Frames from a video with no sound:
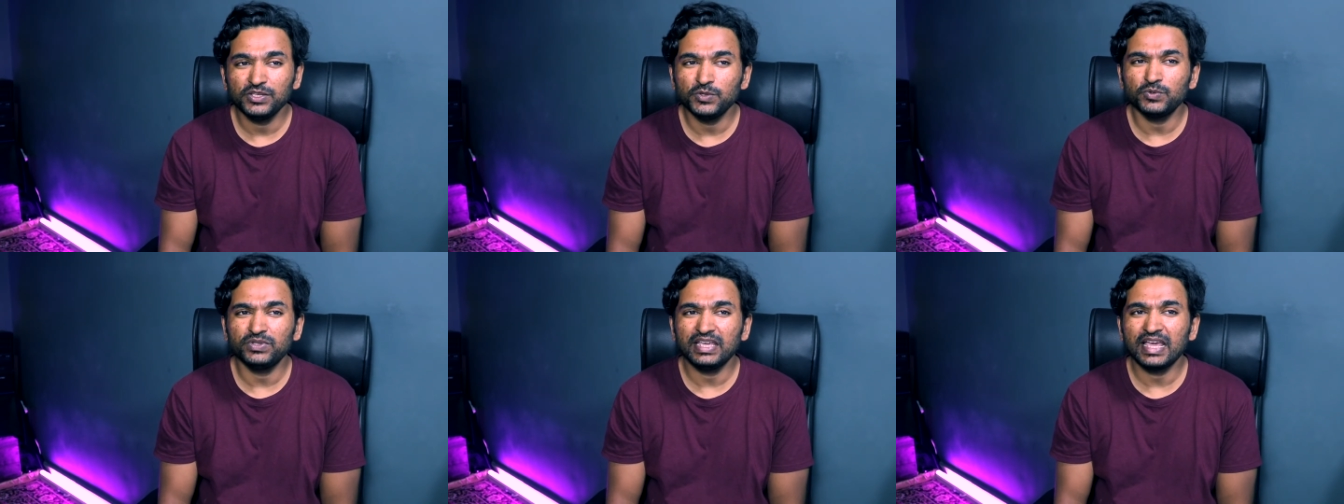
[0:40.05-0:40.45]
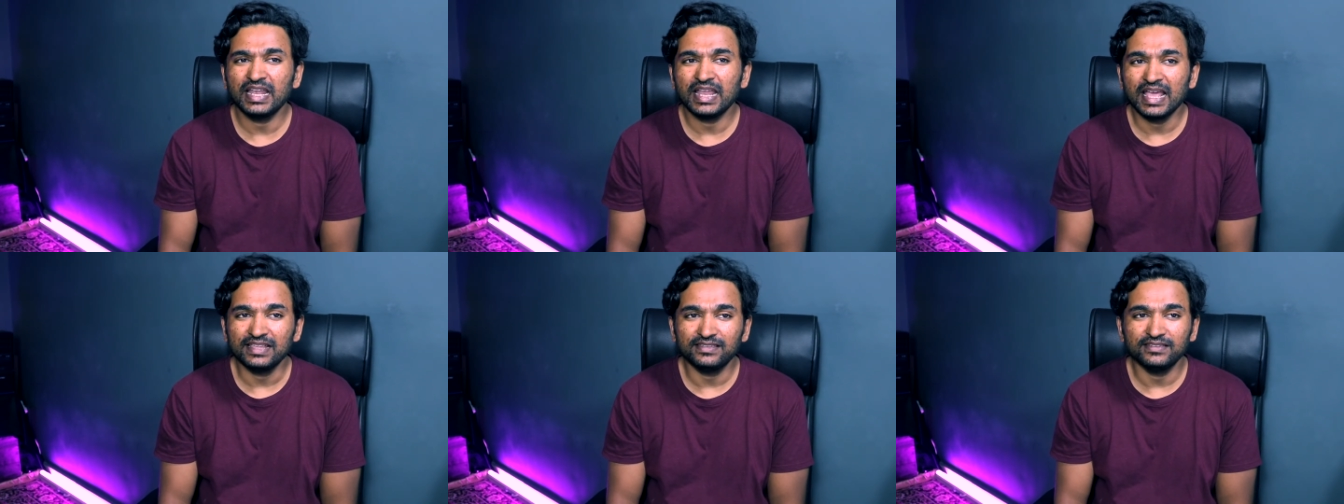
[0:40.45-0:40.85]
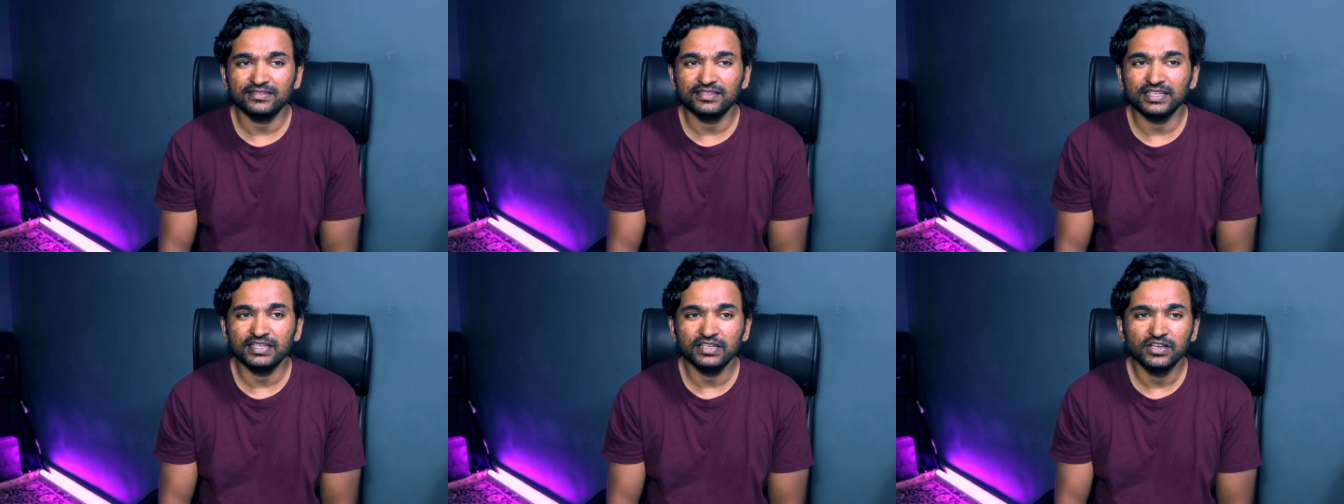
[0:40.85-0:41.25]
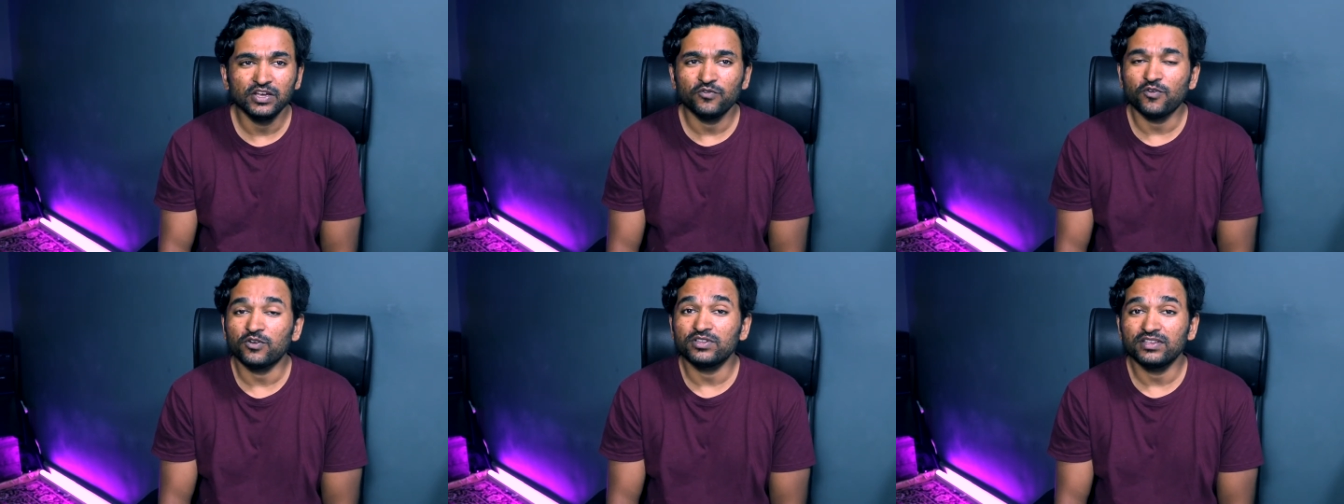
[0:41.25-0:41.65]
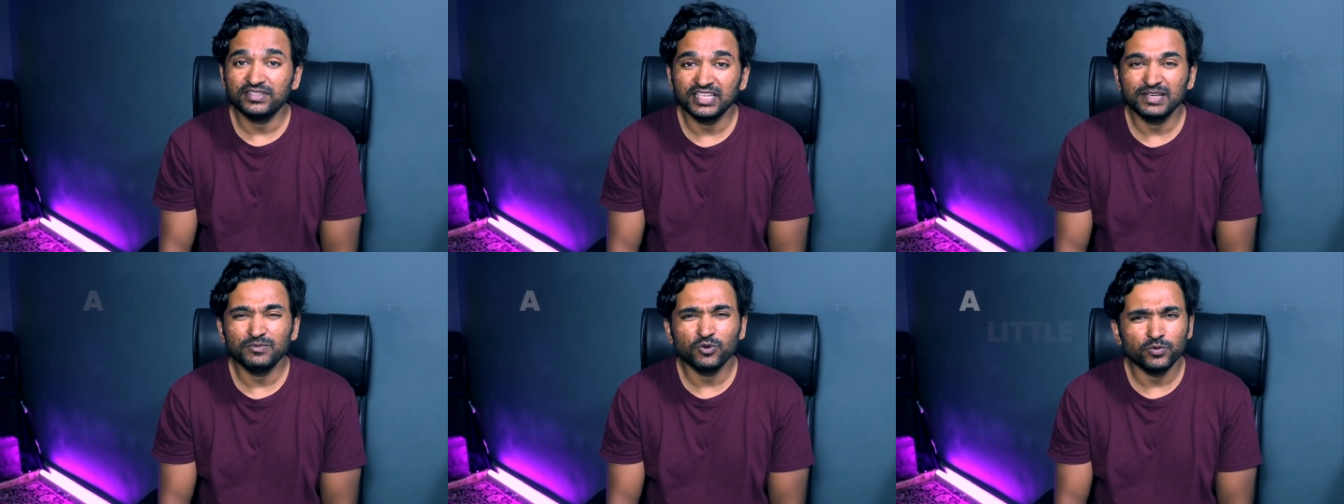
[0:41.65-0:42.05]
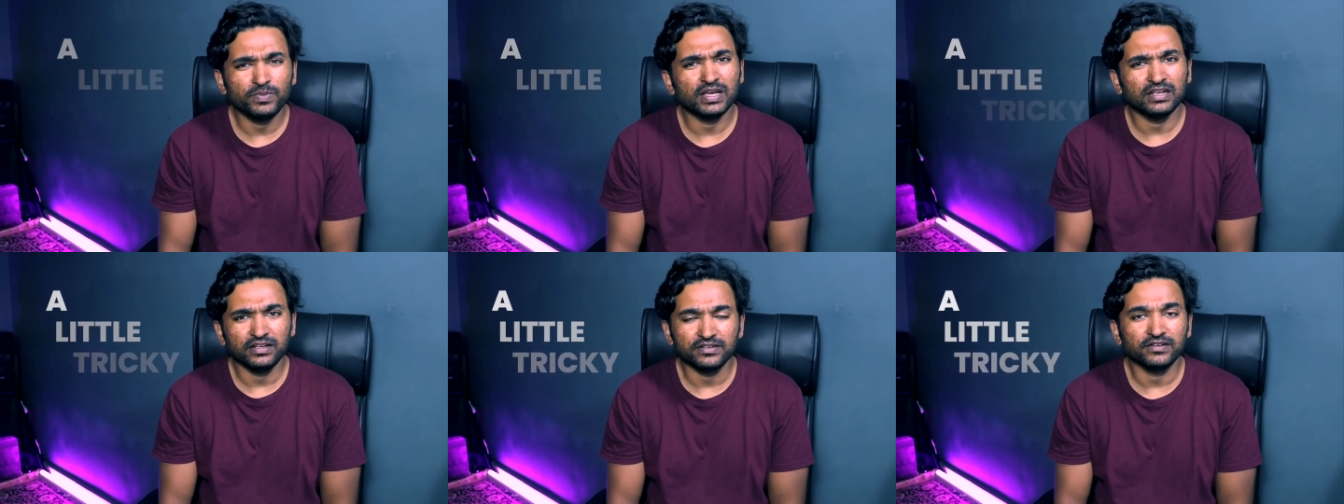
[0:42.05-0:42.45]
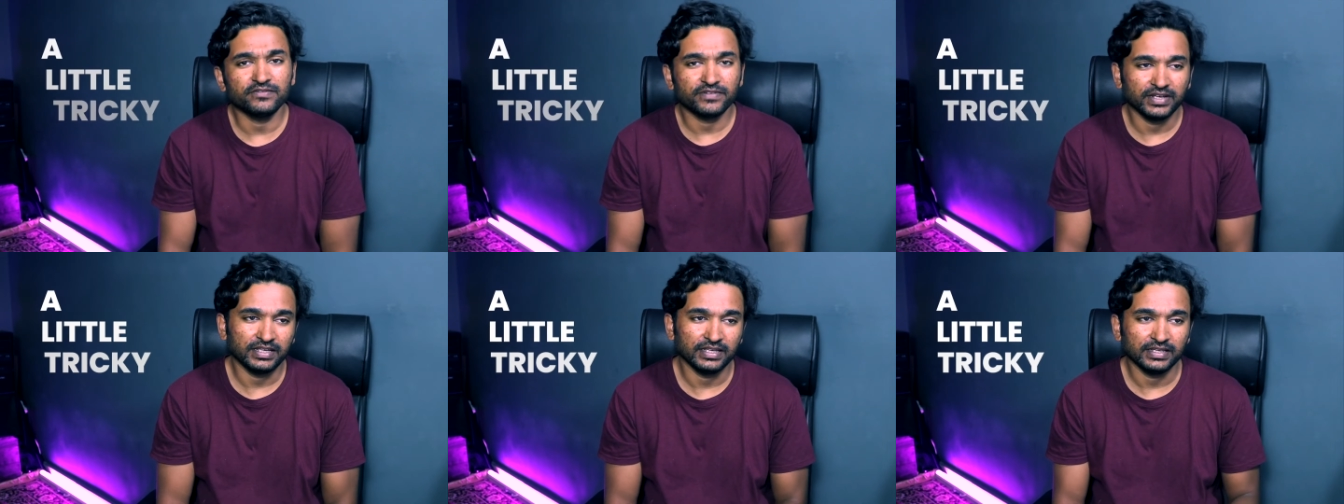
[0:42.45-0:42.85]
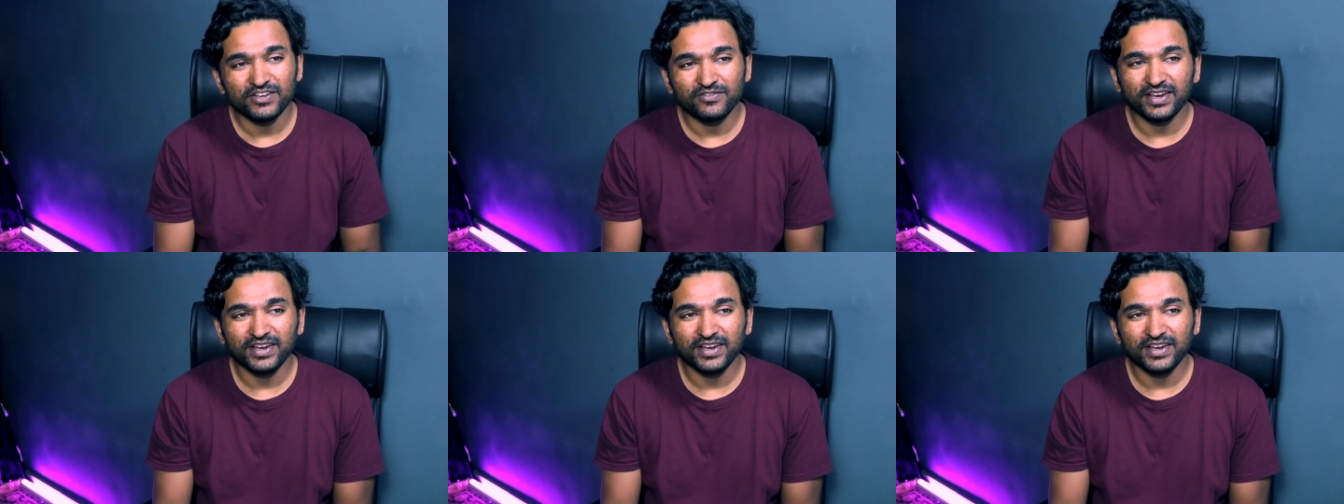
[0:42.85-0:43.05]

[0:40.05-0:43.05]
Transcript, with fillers: using an S S D for the same could be a little tricky.